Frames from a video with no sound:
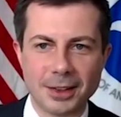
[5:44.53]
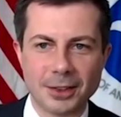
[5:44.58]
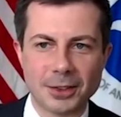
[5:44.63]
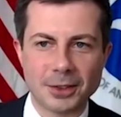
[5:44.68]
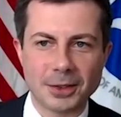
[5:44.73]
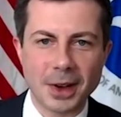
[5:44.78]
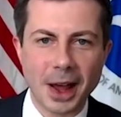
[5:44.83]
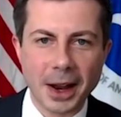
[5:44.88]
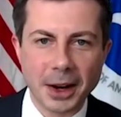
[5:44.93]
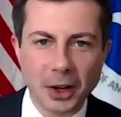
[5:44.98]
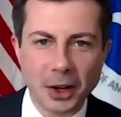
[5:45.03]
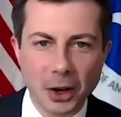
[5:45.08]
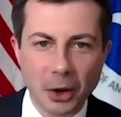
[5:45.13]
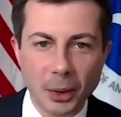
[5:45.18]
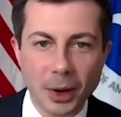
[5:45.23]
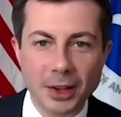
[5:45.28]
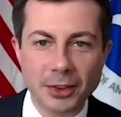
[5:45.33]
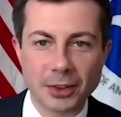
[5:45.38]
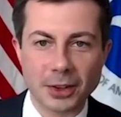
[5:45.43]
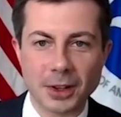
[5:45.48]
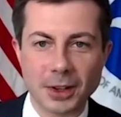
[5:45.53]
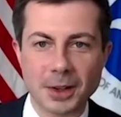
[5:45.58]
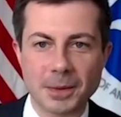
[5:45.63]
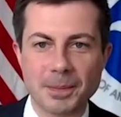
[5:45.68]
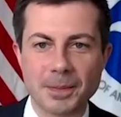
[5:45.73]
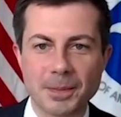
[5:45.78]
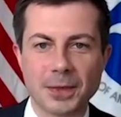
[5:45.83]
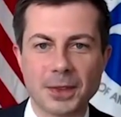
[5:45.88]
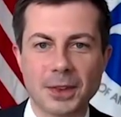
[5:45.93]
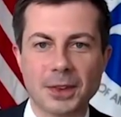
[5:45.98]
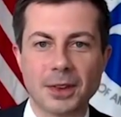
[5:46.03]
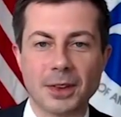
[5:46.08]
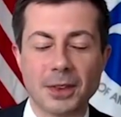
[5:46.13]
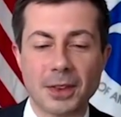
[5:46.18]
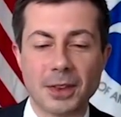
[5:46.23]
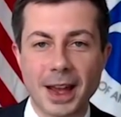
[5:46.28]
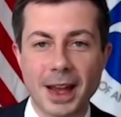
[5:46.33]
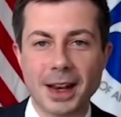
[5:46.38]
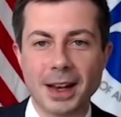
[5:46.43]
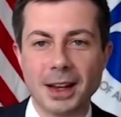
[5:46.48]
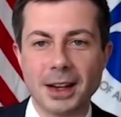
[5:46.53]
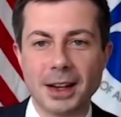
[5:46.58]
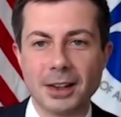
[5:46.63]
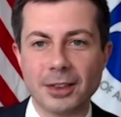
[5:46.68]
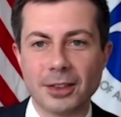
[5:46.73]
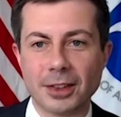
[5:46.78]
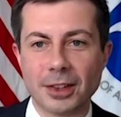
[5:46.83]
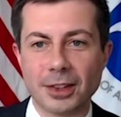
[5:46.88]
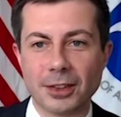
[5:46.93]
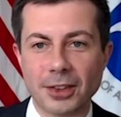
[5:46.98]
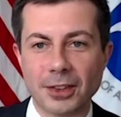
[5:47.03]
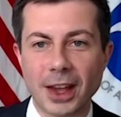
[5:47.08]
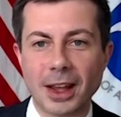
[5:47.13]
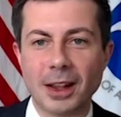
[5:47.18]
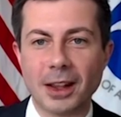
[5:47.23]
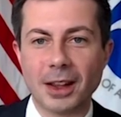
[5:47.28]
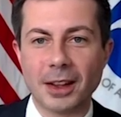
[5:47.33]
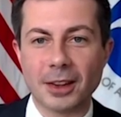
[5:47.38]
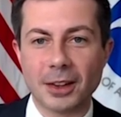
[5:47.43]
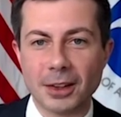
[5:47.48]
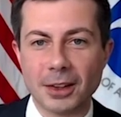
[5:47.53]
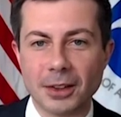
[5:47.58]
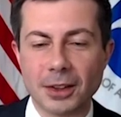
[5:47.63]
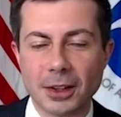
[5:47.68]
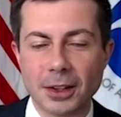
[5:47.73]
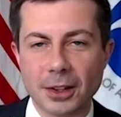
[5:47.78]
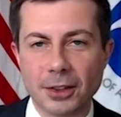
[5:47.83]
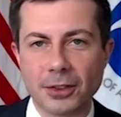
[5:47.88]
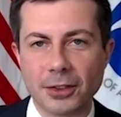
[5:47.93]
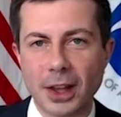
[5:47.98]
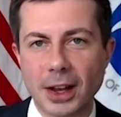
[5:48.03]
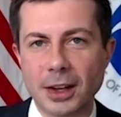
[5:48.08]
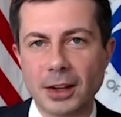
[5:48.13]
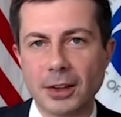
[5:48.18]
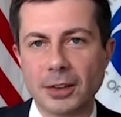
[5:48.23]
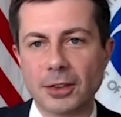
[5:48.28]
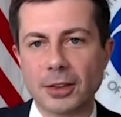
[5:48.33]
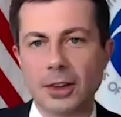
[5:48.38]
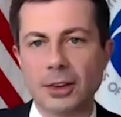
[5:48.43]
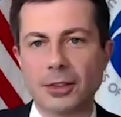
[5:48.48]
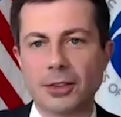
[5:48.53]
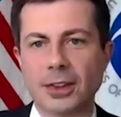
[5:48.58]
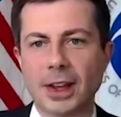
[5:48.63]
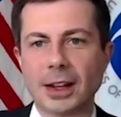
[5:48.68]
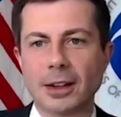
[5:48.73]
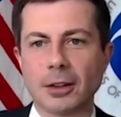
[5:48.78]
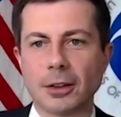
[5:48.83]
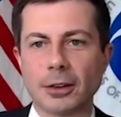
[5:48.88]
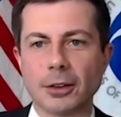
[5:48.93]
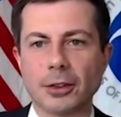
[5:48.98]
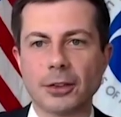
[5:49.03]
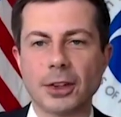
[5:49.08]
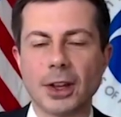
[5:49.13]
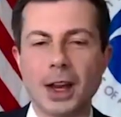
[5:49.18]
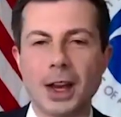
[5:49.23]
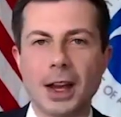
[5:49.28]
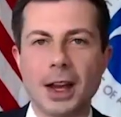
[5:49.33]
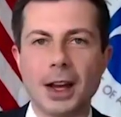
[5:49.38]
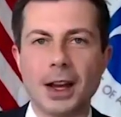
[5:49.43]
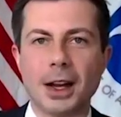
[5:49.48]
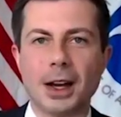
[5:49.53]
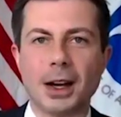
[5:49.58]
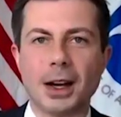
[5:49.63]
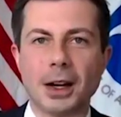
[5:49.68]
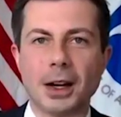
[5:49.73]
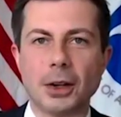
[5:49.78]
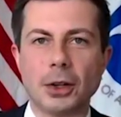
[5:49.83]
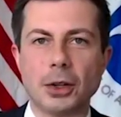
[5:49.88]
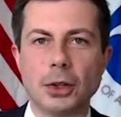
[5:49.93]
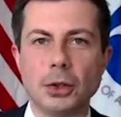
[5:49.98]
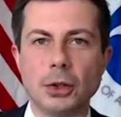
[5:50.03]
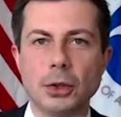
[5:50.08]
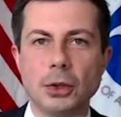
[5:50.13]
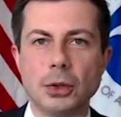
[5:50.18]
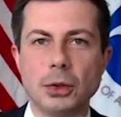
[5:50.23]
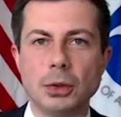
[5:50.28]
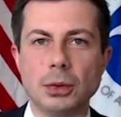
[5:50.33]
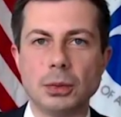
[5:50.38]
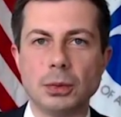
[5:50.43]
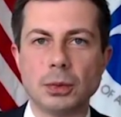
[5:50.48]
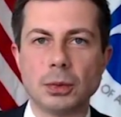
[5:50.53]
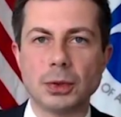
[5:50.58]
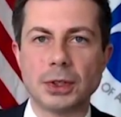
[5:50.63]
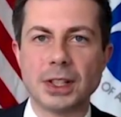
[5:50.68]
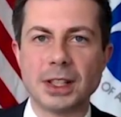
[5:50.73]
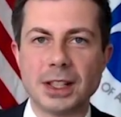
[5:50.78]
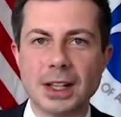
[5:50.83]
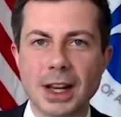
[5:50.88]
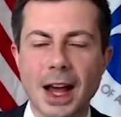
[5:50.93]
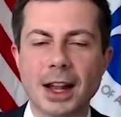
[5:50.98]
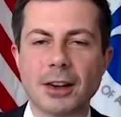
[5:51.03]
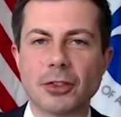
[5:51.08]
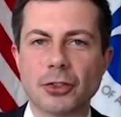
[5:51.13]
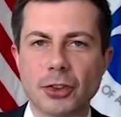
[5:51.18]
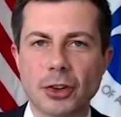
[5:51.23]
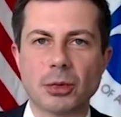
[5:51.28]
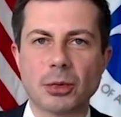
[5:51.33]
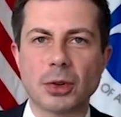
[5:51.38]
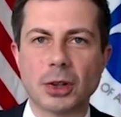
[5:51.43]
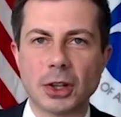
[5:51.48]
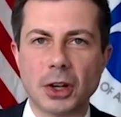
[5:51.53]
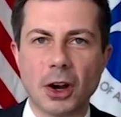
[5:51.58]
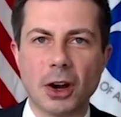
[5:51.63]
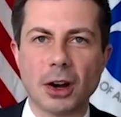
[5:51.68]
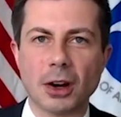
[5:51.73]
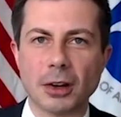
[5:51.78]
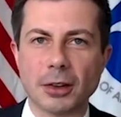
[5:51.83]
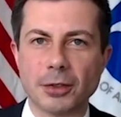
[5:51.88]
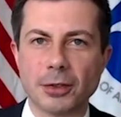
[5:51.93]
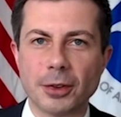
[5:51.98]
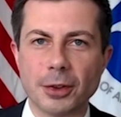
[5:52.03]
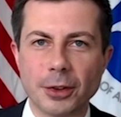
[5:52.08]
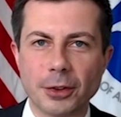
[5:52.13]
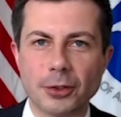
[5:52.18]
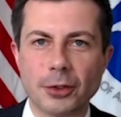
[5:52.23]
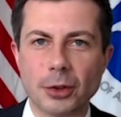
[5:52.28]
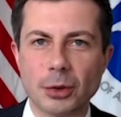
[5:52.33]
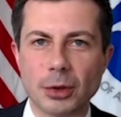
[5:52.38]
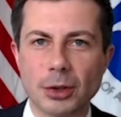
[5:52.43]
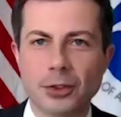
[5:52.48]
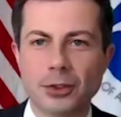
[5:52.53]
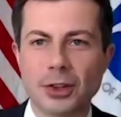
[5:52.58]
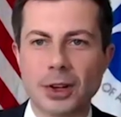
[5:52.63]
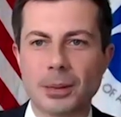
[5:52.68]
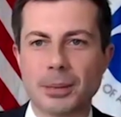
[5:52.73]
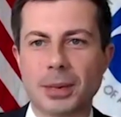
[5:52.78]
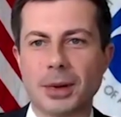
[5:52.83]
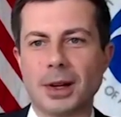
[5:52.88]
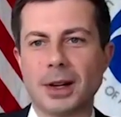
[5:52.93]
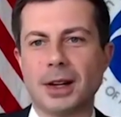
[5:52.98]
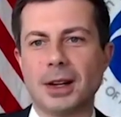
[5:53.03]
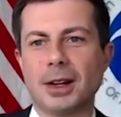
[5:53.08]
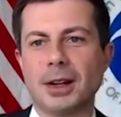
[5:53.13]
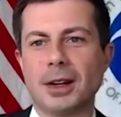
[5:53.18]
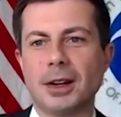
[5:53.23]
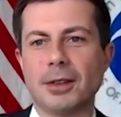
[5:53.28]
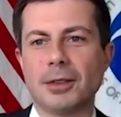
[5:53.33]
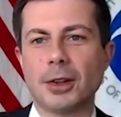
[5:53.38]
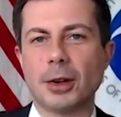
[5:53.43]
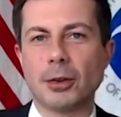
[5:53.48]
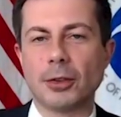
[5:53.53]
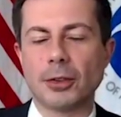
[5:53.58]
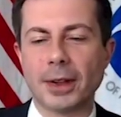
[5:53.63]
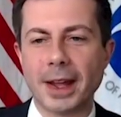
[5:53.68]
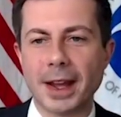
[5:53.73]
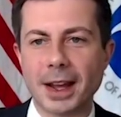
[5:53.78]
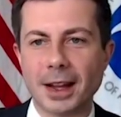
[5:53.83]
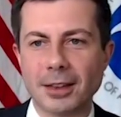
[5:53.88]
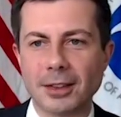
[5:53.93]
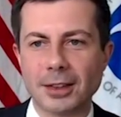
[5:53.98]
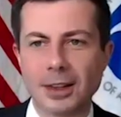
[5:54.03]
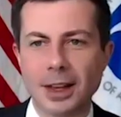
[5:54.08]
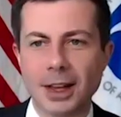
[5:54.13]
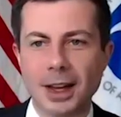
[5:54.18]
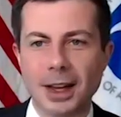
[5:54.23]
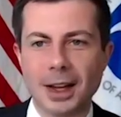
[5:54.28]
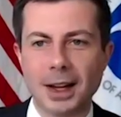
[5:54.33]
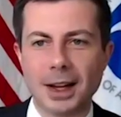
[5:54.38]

It is not a coincidence that it is the descendants of settlers who did not show regard for the stewardship of those lands,